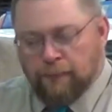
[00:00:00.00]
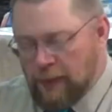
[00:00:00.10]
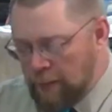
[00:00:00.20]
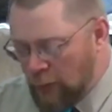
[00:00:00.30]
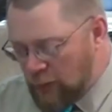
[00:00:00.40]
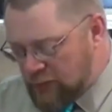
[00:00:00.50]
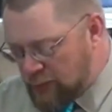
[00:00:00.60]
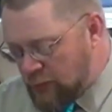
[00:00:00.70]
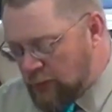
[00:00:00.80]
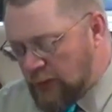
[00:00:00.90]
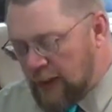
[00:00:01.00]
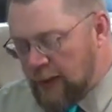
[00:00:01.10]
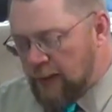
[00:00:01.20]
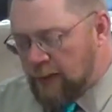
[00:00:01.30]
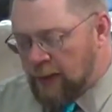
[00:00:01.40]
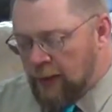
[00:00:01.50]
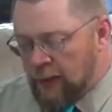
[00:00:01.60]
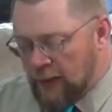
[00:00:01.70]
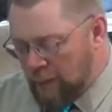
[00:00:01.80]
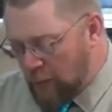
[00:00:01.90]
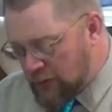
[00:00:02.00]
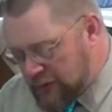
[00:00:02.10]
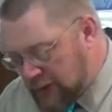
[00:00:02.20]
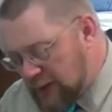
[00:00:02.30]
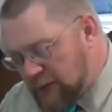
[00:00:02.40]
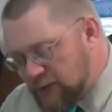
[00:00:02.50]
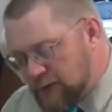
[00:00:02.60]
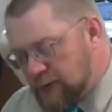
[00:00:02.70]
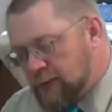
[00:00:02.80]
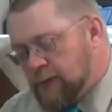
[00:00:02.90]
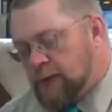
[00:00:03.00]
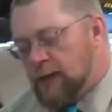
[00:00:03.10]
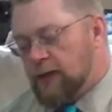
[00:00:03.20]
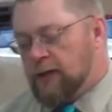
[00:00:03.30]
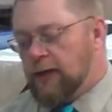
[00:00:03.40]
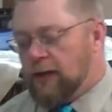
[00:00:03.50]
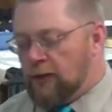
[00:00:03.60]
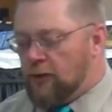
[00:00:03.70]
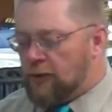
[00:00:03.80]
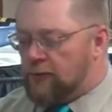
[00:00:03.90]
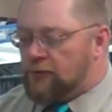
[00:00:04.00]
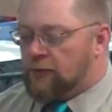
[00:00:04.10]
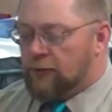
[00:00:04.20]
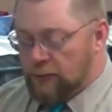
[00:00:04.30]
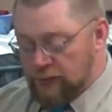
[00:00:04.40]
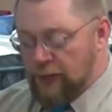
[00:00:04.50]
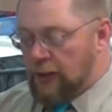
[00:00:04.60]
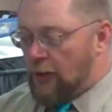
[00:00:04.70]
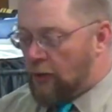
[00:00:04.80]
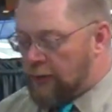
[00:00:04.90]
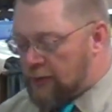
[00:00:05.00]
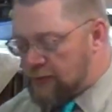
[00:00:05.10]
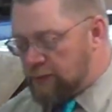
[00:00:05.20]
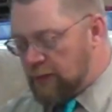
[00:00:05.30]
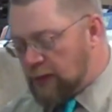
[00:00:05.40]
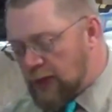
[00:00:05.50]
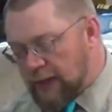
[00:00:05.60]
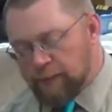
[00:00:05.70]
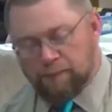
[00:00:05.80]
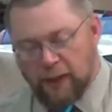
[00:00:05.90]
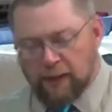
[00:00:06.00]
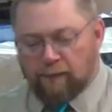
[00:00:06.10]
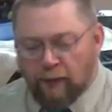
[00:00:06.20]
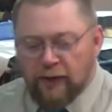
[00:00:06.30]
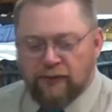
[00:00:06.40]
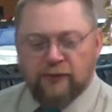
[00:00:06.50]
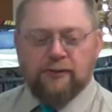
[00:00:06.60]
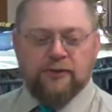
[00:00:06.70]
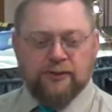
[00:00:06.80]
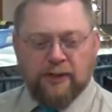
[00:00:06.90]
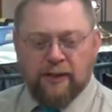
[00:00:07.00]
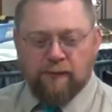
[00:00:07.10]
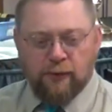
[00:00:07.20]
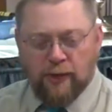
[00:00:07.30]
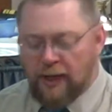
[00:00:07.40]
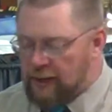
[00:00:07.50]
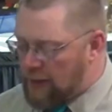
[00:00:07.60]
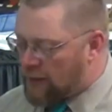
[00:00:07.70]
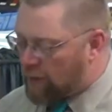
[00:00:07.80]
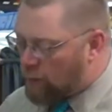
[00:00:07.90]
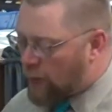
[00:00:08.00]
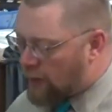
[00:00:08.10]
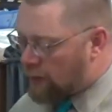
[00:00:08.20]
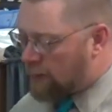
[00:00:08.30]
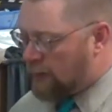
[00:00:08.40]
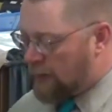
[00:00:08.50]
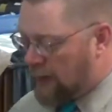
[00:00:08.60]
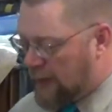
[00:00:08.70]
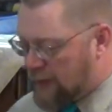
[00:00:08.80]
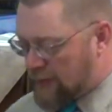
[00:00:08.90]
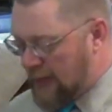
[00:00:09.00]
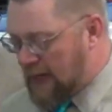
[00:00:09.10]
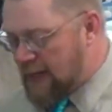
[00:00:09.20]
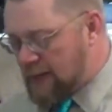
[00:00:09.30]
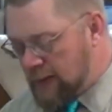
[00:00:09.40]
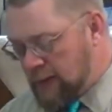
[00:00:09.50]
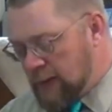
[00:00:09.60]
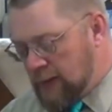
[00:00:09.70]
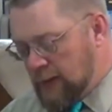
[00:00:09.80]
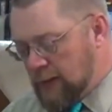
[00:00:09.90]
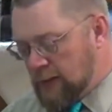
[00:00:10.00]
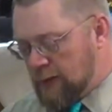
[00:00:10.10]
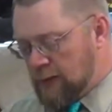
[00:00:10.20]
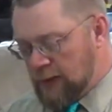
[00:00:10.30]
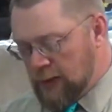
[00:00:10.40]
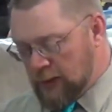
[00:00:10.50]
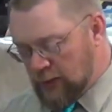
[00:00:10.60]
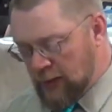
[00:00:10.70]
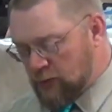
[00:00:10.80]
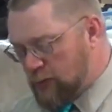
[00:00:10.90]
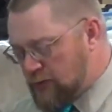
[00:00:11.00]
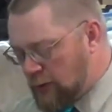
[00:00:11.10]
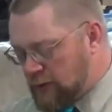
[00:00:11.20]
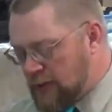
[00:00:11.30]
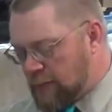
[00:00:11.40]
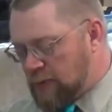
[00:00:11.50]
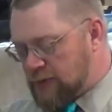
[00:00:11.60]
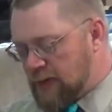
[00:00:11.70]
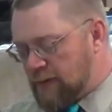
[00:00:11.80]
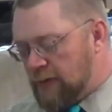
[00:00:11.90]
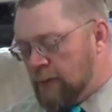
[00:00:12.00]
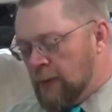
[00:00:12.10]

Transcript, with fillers: They marched through the land they march against. Uh, and, you can study all this if you'd like. I'm paraphrasing just to give you an idea of where he's at in as we start chapter 7.